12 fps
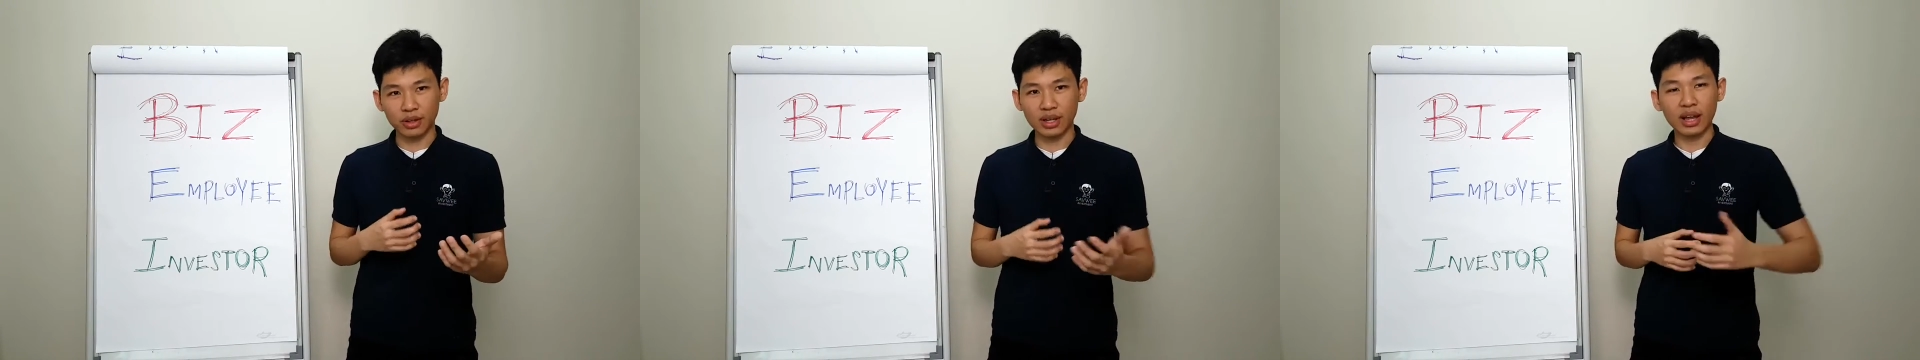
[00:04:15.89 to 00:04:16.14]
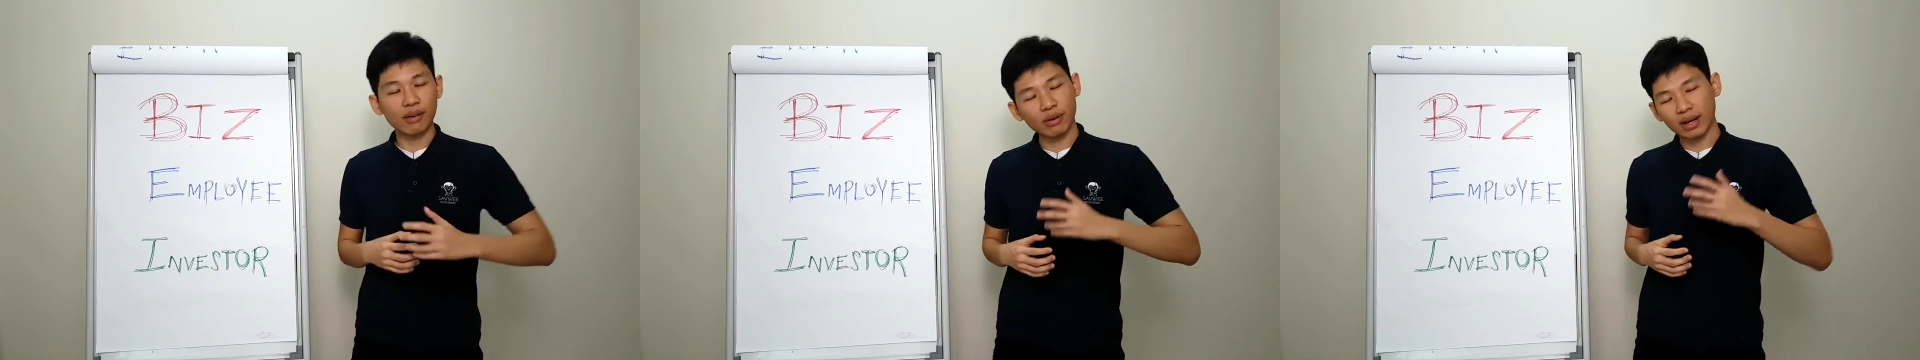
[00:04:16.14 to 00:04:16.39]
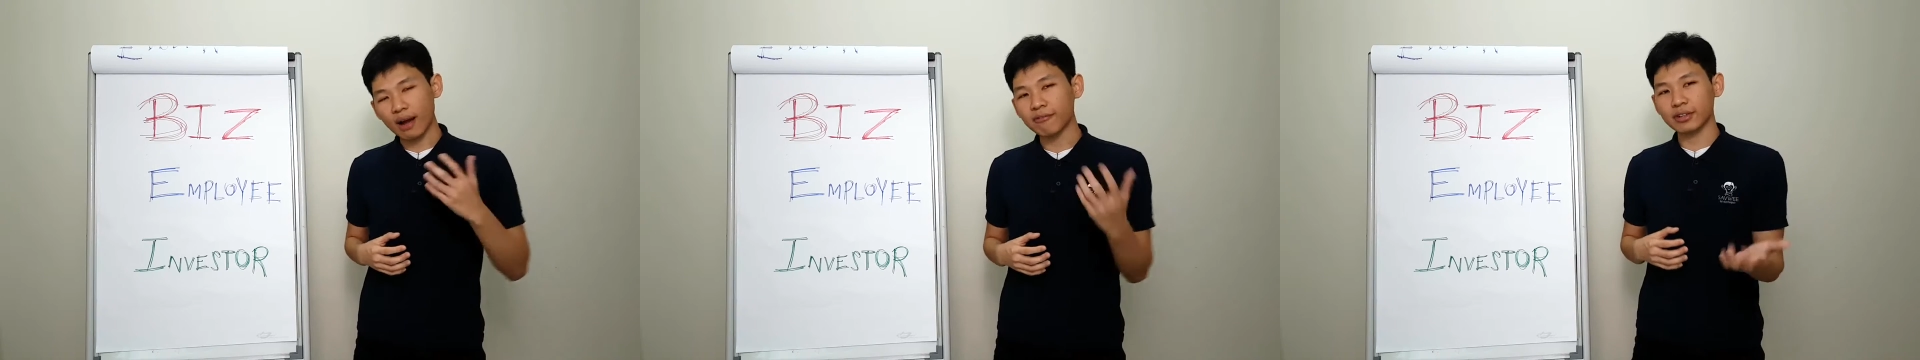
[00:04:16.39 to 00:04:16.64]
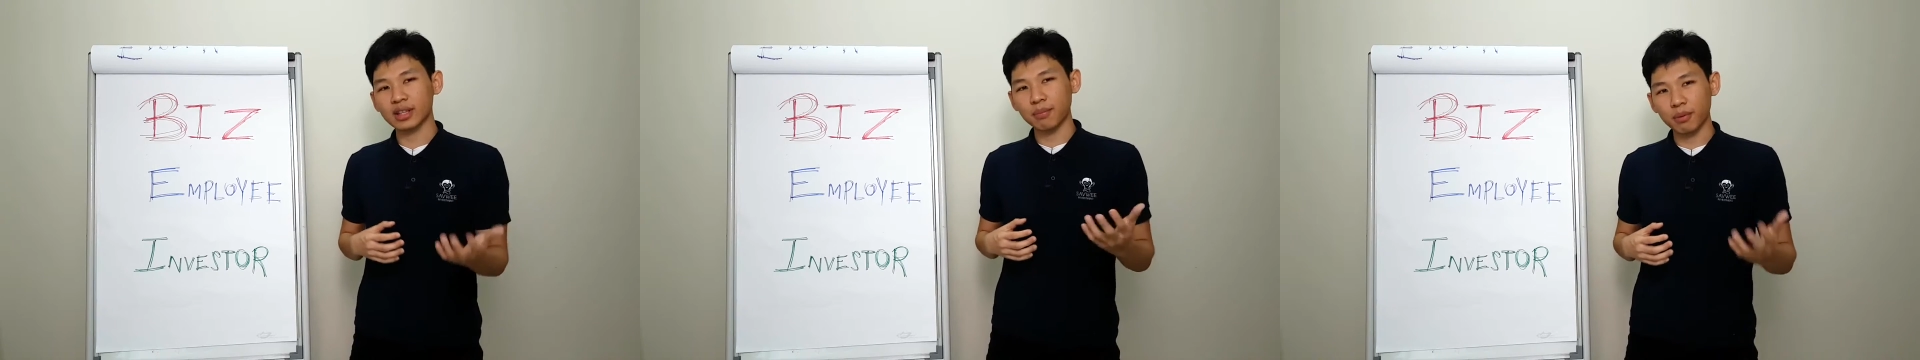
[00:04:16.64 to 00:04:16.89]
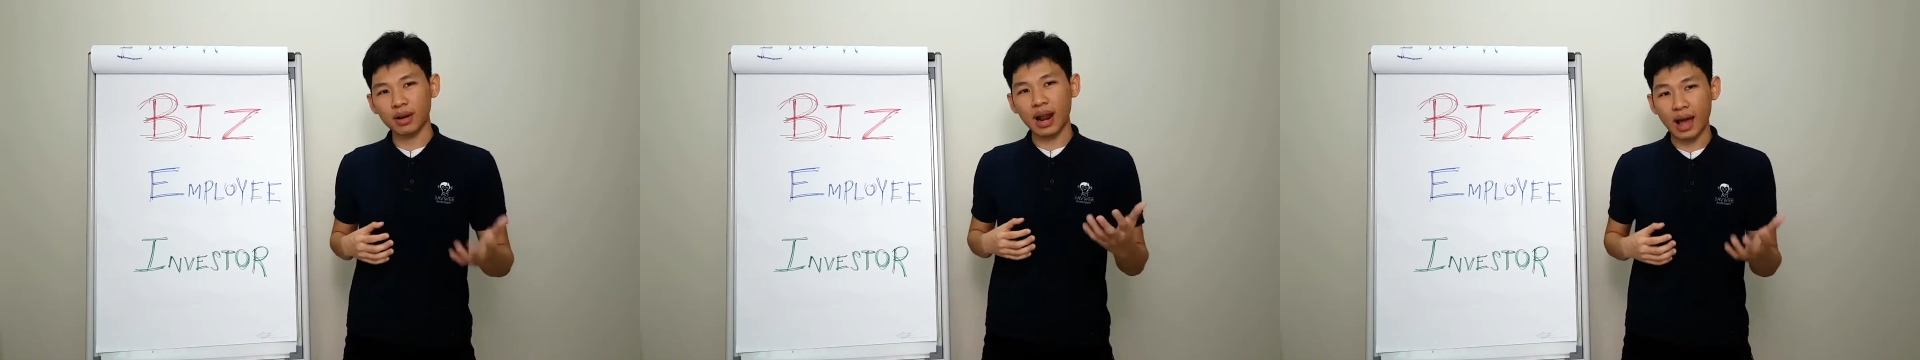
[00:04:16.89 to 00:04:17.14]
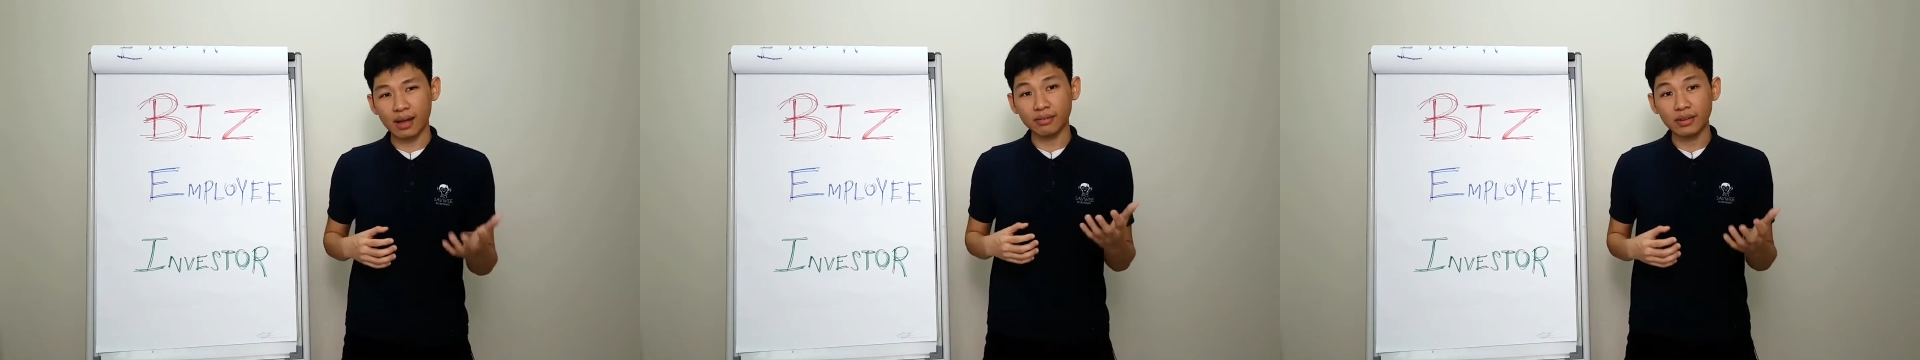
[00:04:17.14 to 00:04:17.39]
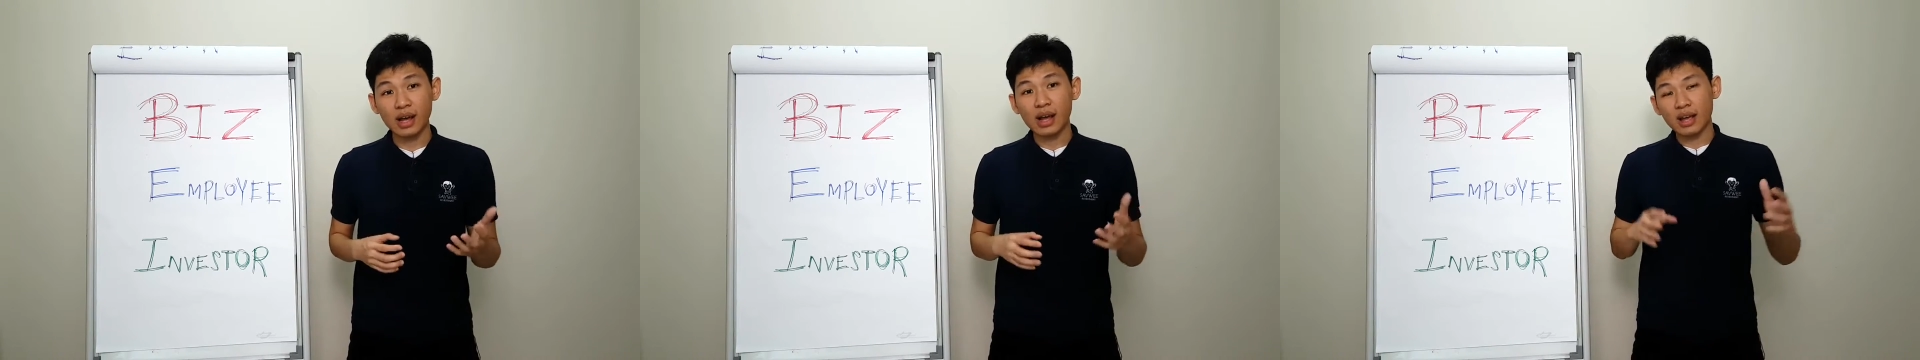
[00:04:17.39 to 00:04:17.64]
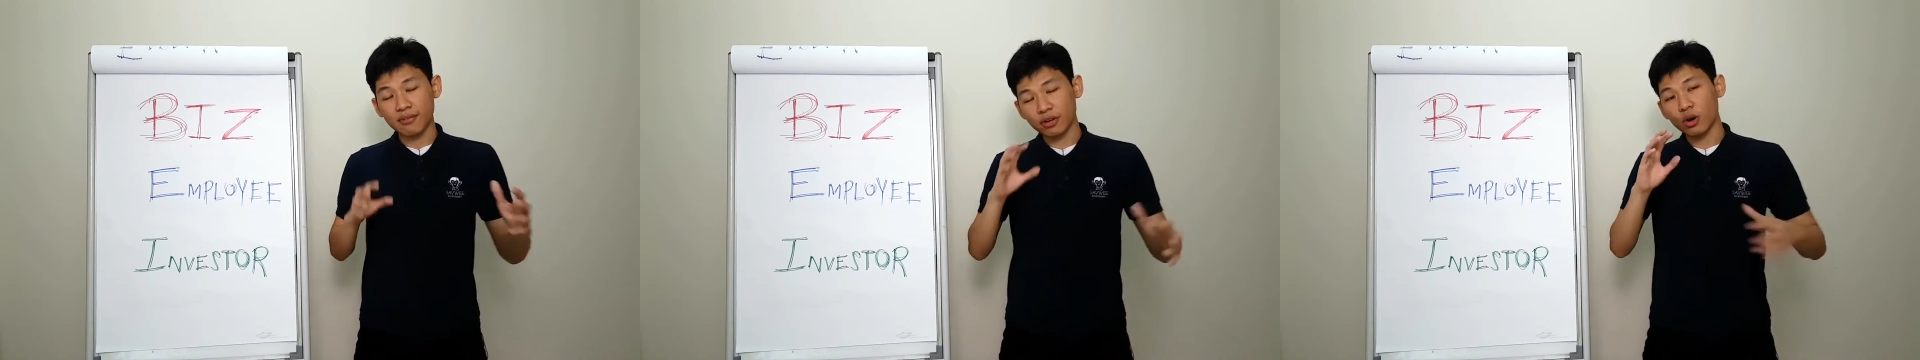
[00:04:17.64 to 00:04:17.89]
You can have a comfortable life
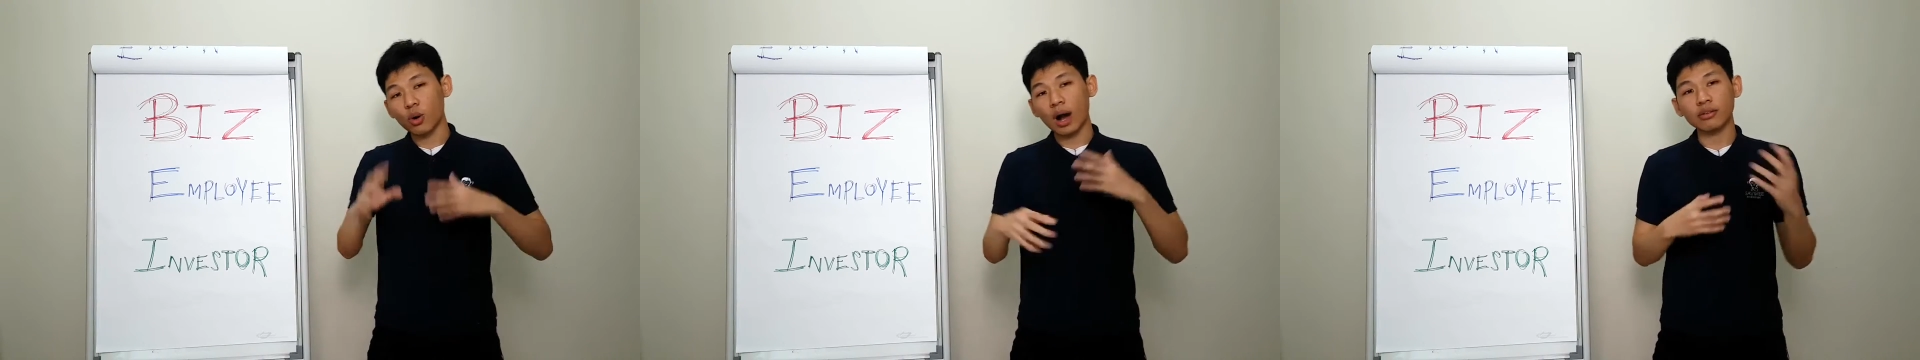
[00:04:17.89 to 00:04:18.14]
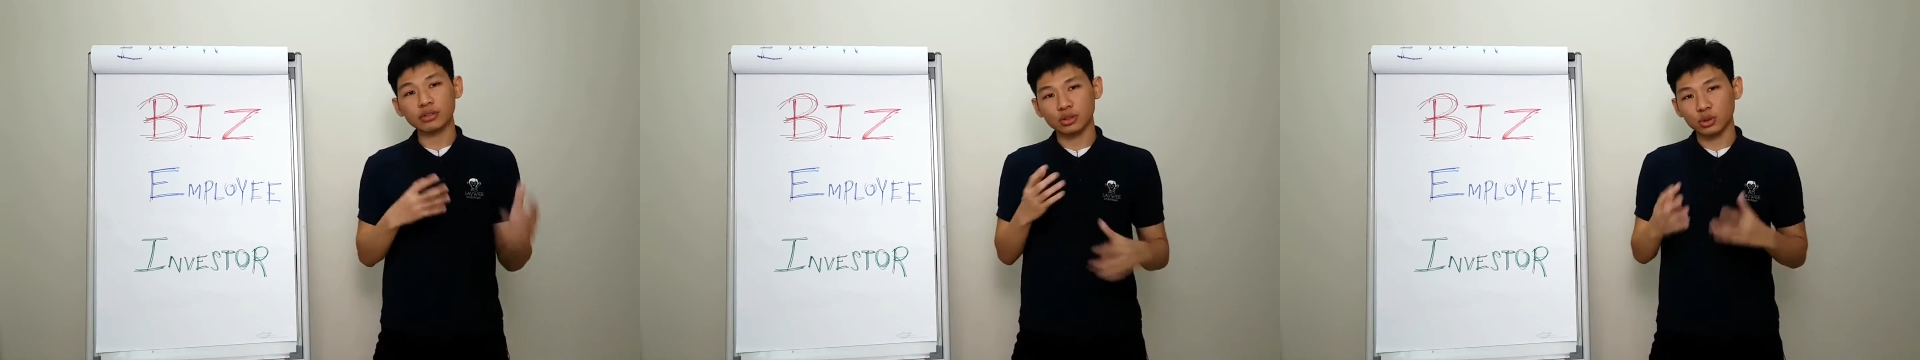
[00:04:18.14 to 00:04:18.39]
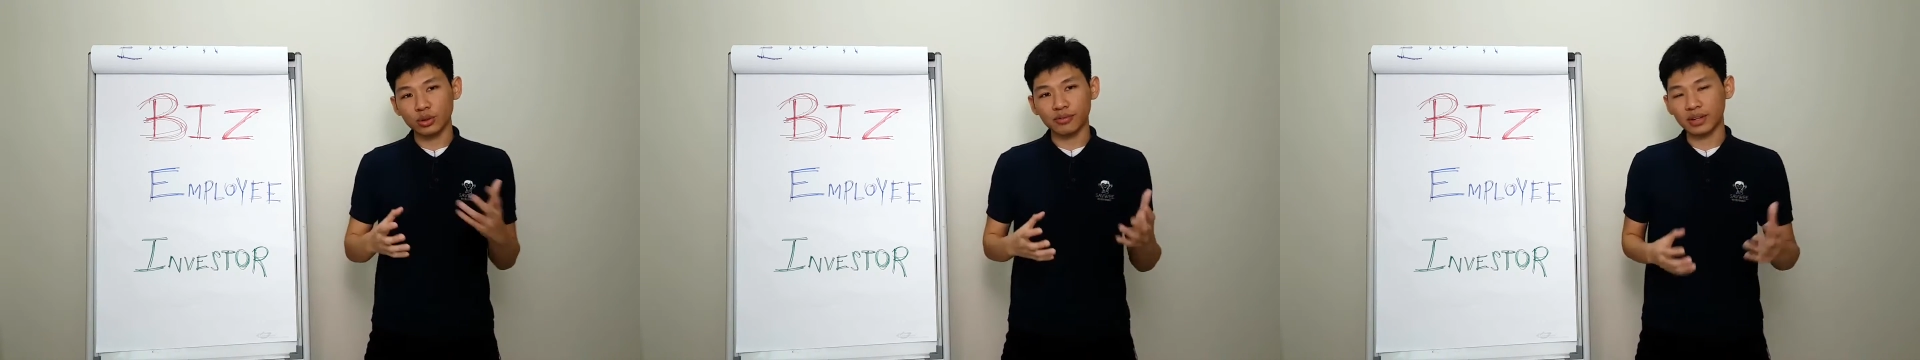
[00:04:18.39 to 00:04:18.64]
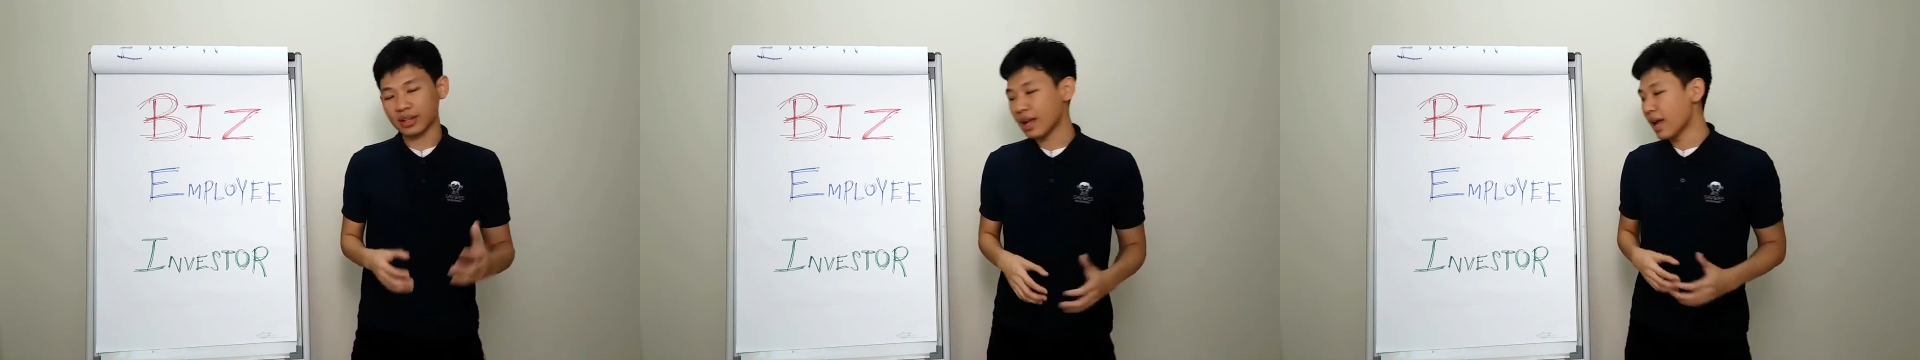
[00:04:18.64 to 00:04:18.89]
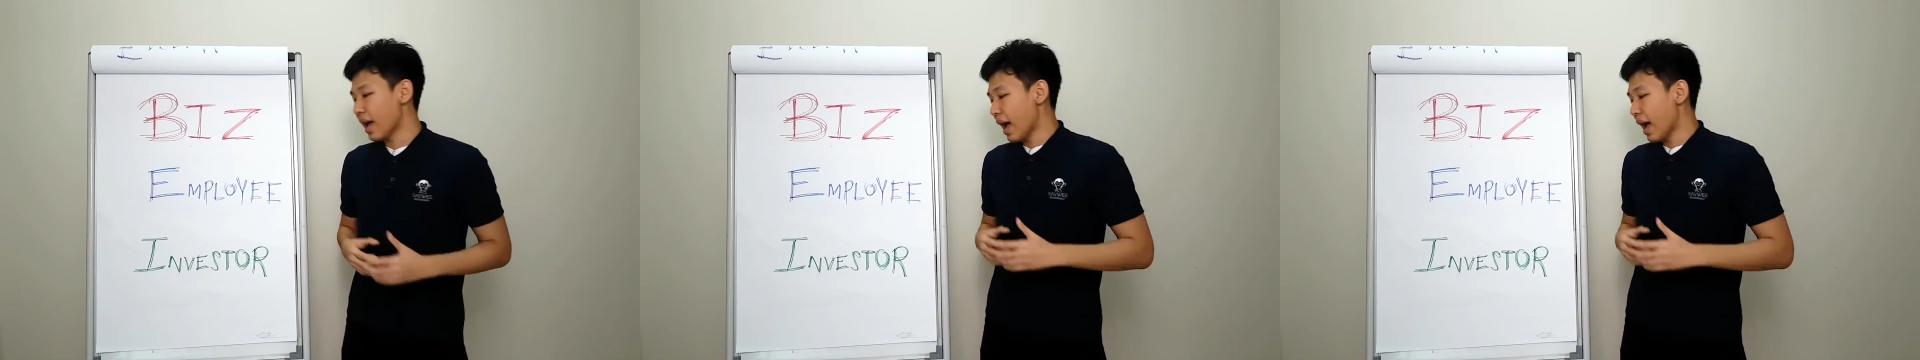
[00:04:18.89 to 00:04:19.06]
if you know how to do with it.